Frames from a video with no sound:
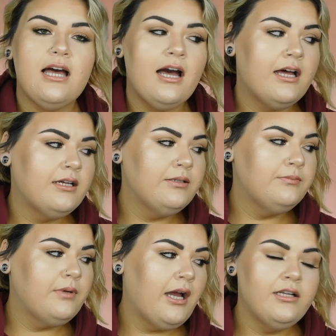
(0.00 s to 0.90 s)
I'm,
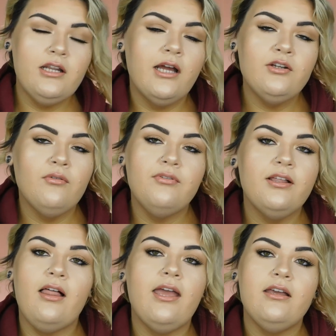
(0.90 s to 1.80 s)
I, I don't
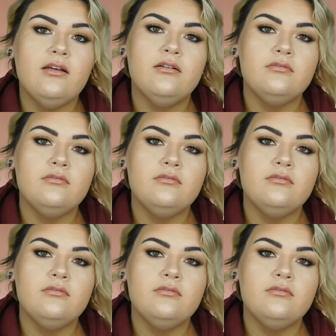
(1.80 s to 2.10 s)
feel like